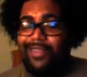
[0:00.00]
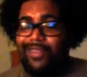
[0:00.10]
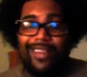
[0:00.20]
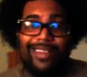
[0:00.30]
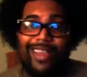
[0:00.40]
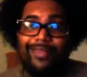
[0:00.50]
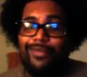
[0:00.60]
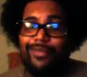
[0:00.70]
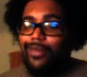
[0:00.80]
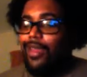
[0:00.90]
like that,
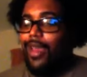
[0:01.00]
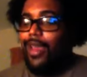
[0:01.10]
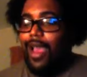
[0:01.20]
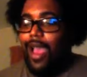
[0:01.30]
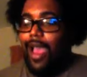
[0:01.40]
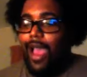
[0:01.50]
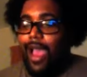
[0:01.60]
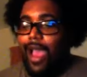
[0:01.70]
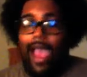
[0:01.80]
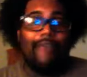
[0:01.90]

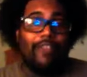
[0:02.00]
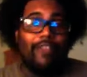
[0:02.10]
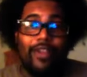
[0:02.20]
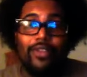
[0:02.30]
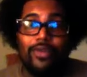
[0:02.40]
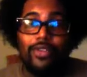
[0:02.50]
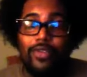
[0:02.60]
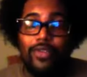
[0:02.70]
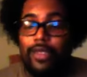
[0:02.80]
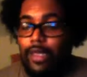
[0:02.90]
I've learned through
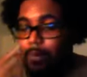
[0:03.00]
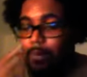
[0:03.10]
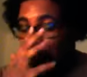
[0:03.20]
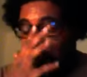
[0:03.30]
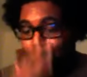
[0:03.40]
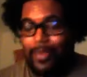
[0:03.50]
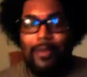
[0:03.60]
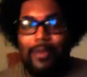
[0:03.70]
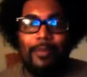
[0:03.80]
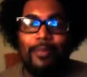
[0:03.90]
using it,
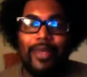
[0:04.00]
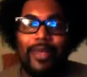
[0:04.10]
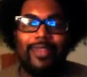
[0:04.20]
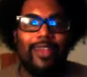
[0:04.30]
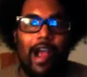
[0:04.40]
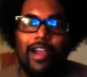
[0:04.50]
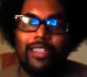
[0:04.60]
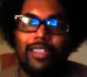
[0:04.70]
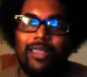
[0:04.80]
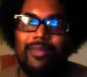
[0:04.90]
but there are
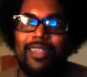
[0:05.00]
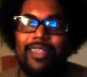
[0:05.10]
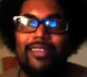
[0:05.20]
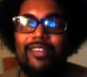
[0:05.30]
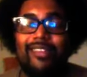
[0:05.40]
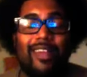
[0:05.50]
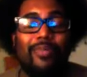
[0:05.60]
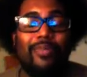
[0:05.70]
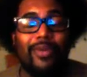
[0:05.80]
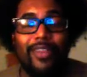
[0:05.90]
some details that are
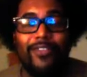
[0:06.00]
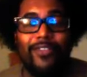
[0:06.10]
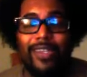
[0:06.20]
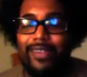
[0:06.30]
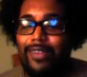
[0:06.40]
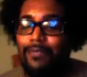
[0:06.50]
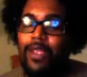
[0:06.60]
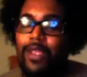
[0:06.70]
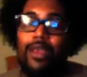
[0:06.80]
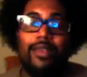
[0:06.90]
pretty fuzzy.
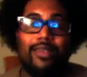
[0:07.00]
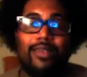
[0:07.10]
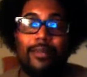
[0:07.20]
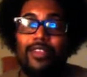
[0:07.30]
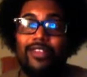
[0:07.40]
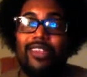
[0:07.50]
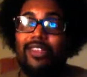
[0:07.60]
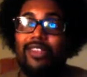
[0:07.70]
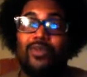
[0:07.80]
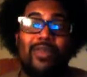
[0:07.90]
Some of those
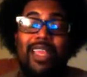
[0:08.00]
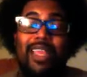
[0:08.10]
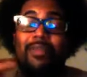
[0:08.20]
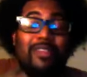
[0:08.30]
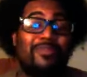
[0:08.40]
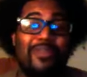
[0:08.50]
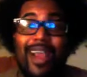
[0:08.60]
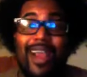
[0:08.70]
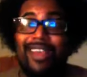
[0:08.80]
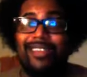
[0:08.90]
things would be namely the
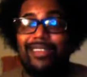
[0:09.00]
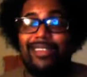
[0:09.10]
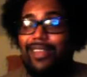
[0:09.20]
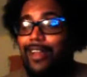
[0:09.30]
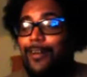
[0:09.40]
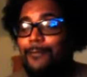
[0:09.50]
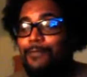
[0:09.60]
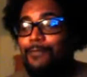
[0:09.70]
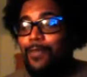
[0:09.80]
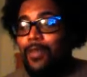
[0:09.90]
price,
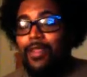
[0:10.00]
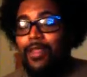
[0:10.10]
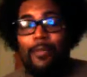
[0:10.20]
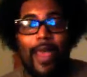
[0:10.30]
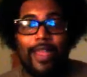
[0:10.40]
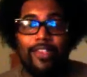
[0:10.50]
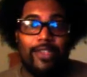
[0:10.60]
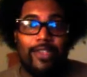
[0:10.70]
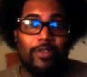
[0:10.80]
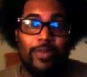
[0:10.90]
the
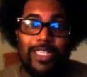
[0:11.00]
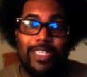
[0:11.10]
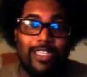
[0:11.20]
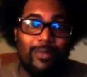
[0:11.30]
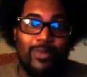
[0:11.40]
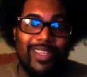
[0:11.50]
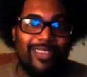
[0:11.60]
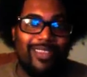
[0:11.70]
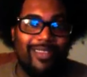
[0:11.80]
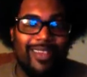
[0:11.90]
packaging it will be shipped
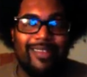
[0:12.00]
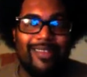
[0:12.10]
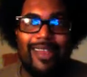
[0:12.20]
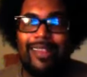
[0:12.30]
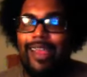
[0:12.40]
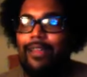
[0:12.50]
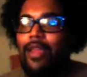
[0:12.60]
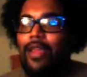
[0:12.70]
with, and things like that.